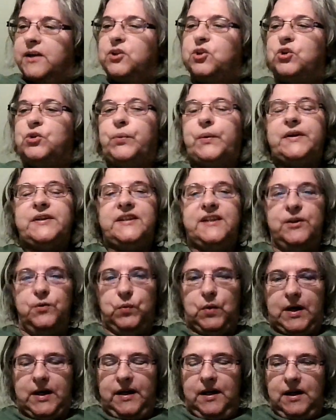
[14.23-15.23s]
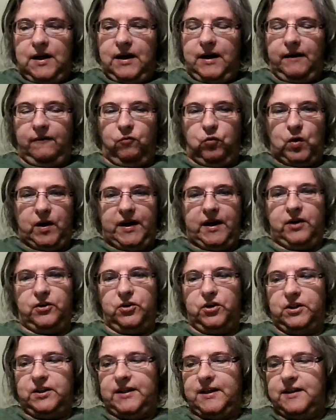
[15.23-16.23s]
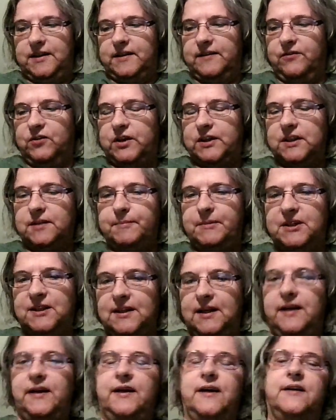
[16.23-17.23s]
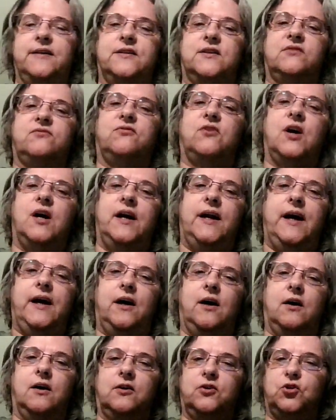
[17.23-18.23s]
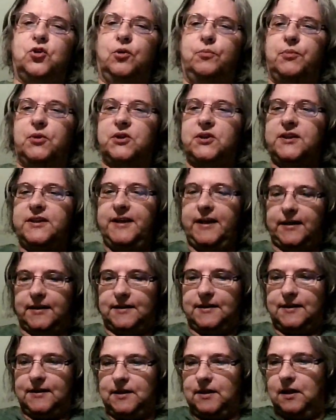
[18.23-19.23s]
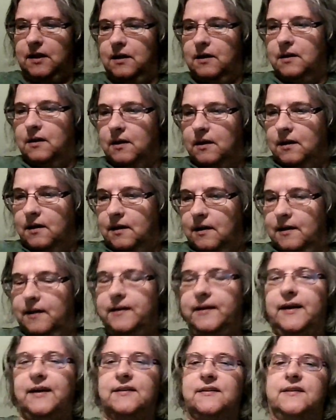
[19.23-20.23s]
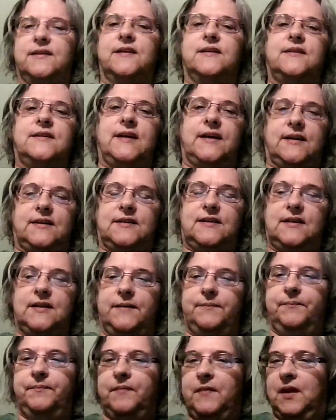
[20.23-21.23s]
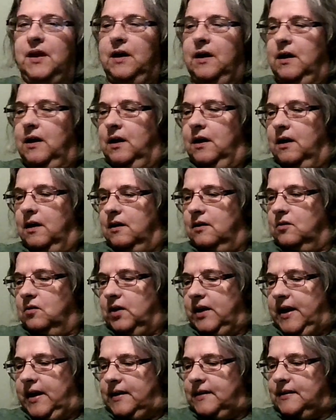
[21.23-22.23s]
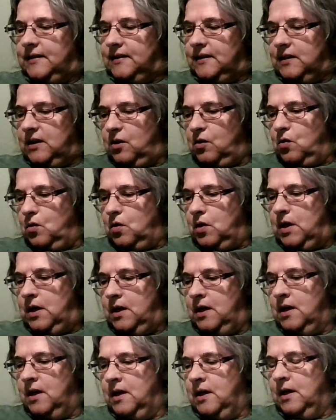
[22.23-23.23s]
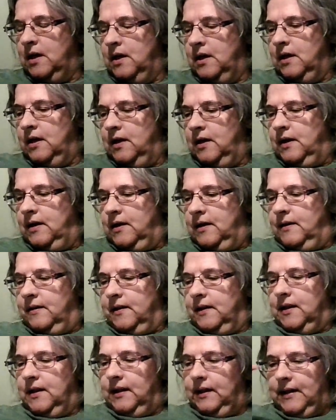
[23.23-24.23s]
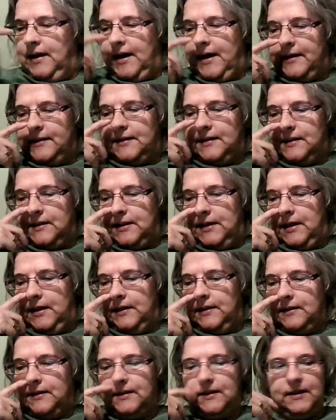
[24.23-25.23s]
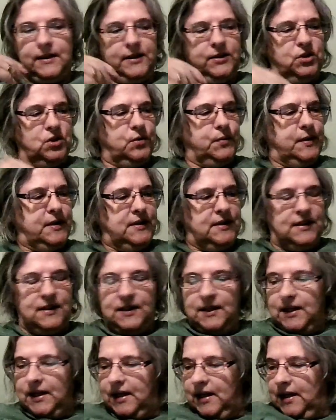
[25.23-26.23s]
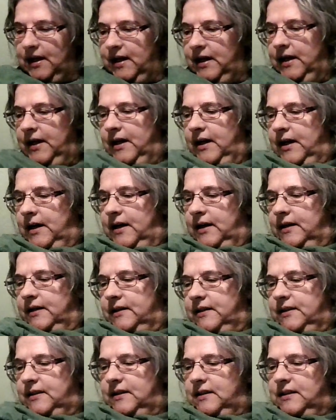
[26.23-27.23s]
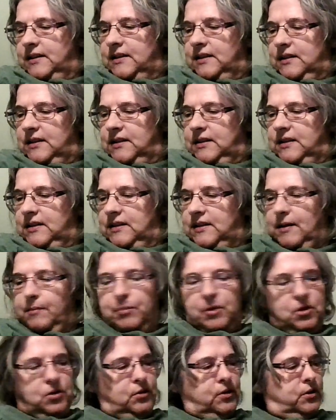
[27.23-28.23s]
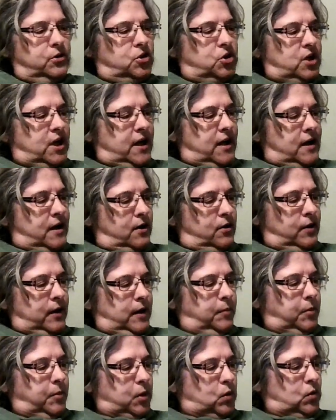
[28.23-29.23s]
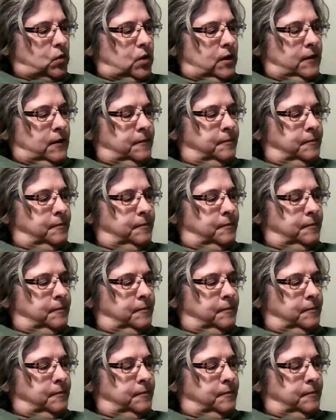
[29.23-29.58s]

21 of 100 days of Christmas. It is Friday, October 6th. Yes, the 6th. Okay, so the last stitch was the double crochet herringbone.